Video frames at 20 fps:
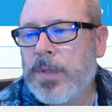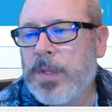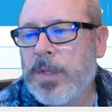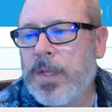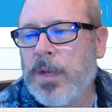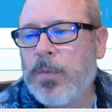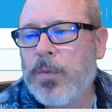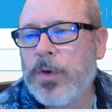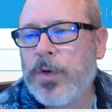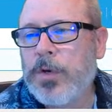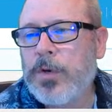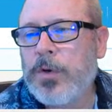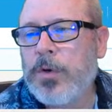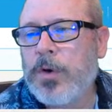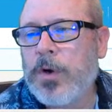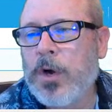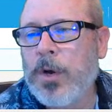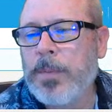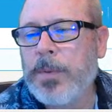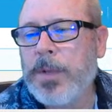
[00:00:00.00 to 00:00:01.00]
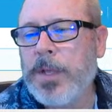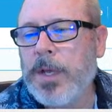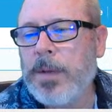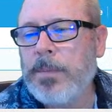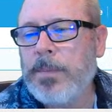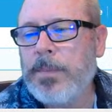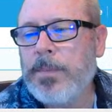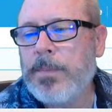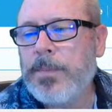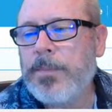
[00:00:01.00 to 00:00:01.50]
And we're going to do an
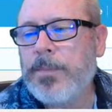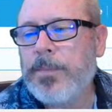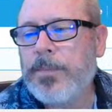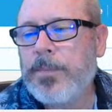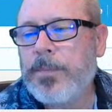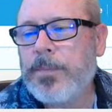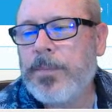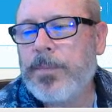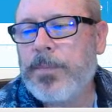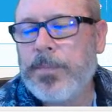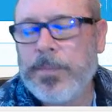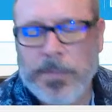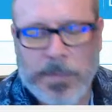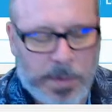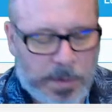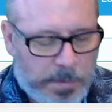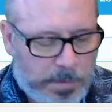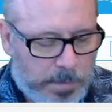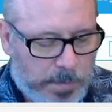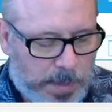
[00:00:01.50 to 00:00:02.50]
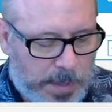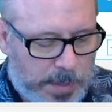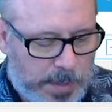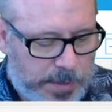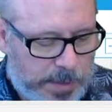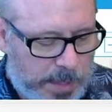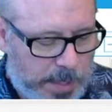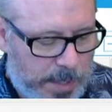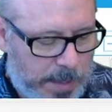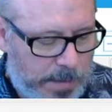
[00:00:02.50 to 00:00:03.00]
RPM minus
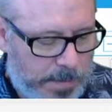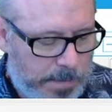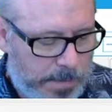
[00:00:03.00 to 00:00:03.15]
I.